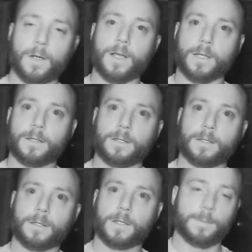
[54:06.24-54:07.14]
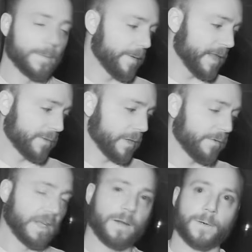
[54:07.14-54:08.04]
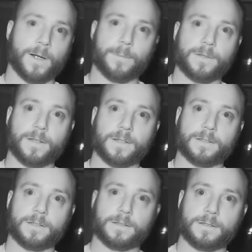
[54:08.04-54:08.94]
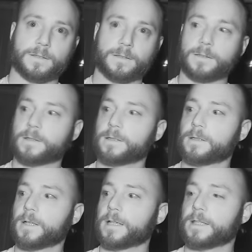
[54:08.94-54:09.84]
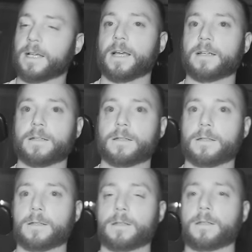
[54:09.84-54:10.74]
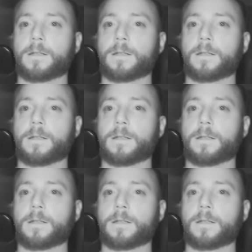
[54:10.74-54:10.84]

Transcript: Right. Maybe that's whatever came right up to this at the end. Right.